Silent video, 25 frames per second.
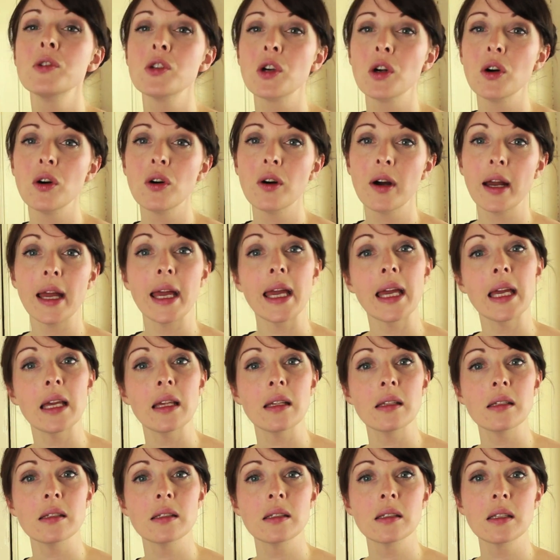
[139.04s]
drawer
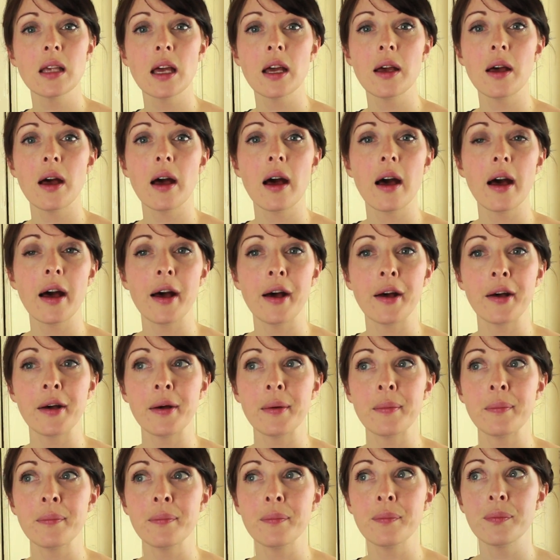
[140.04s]
is
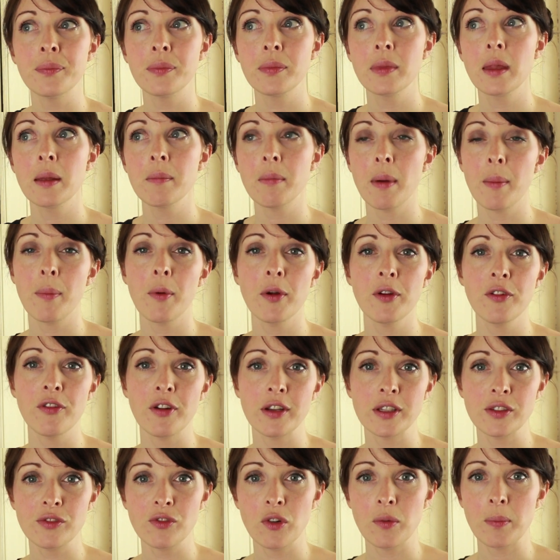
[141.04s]
my
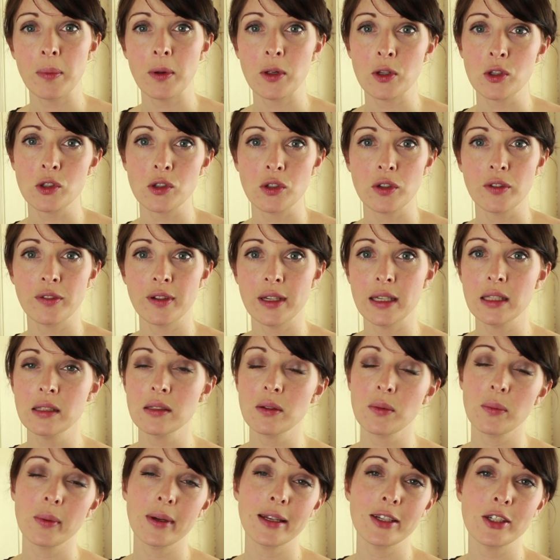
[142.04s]
boyfriend's football trophies,
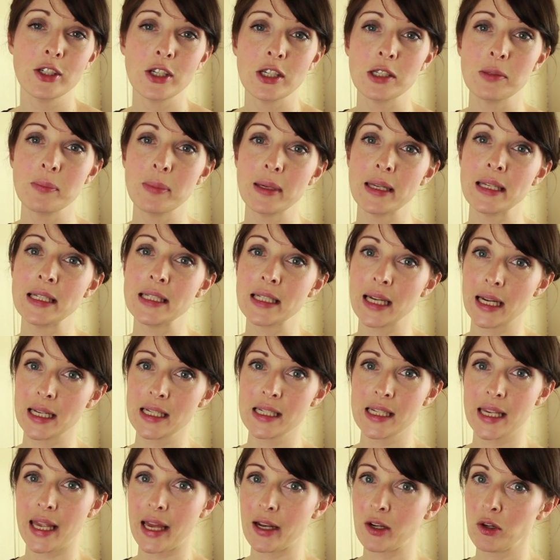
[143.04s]
which he's been
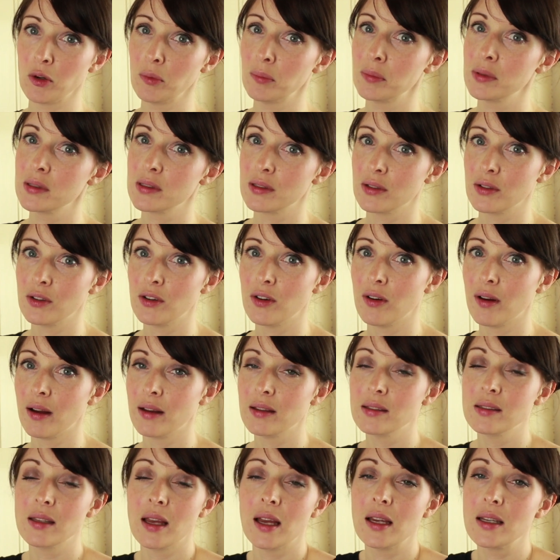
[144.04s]
dying to get up, so
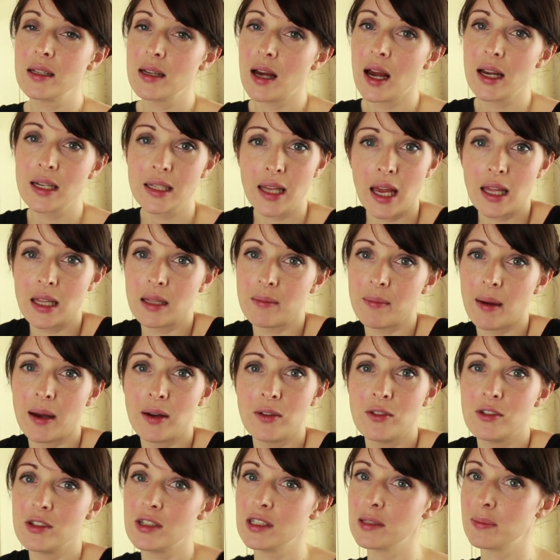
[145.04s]
I said I'd get them
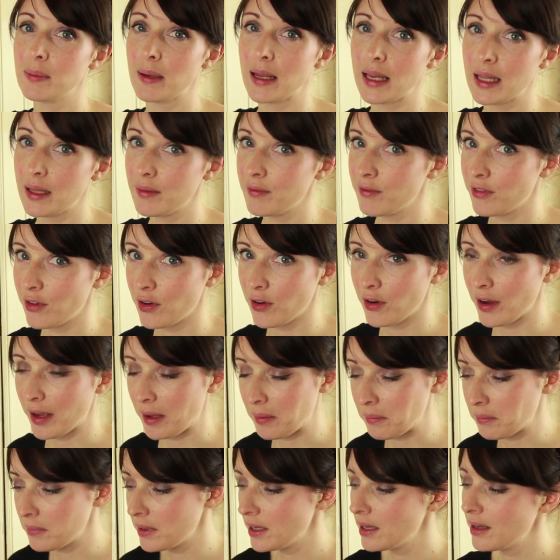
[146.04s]
out and display them for
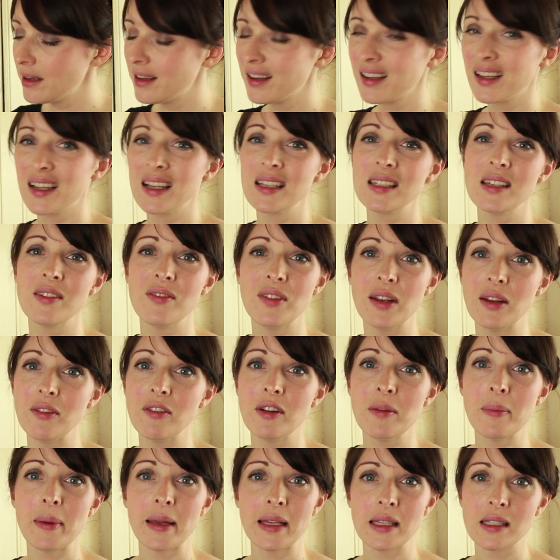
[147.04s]
him because they've
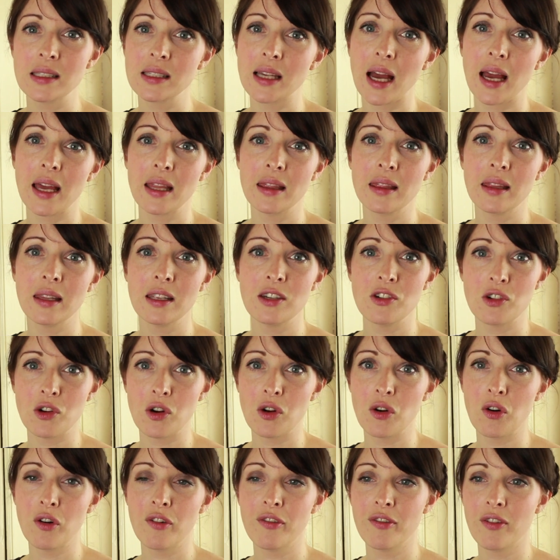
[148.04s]
literally been sat in the
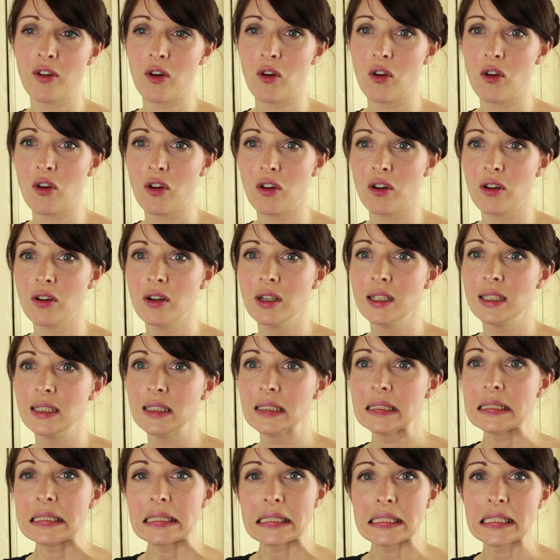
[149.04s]
drawer for
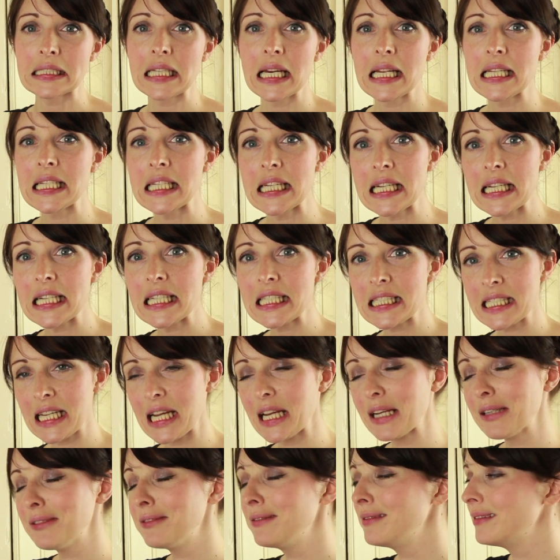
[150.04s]
10 years
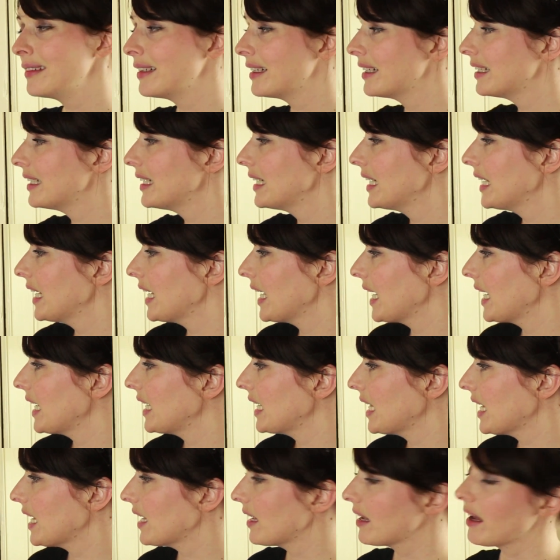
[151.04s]
now.
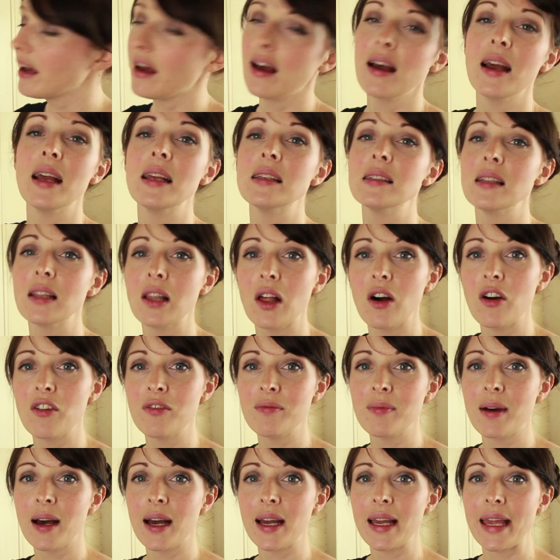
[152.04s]
In here is a lot
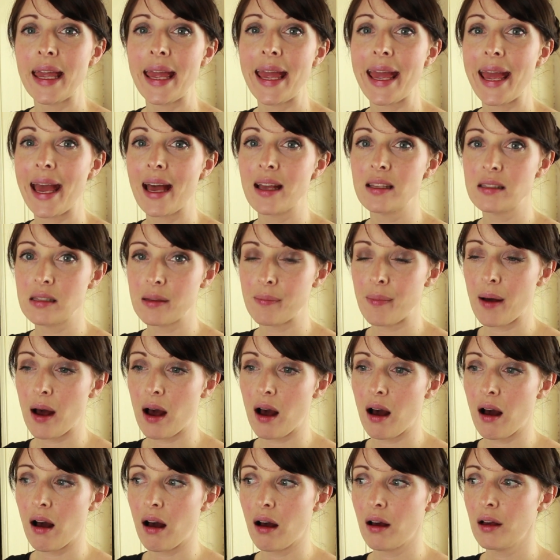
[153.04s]
of my
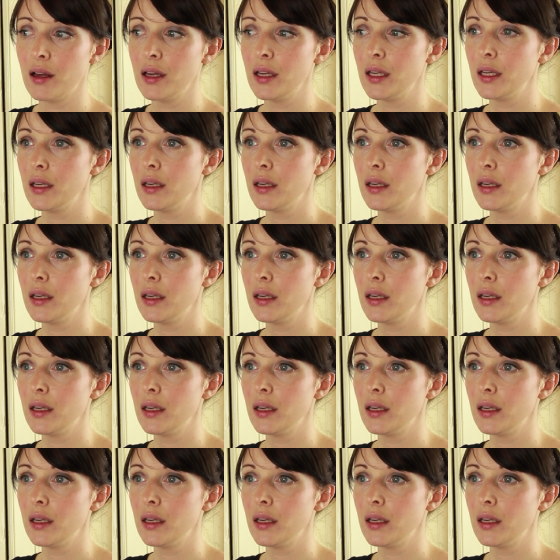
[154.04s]
ASMR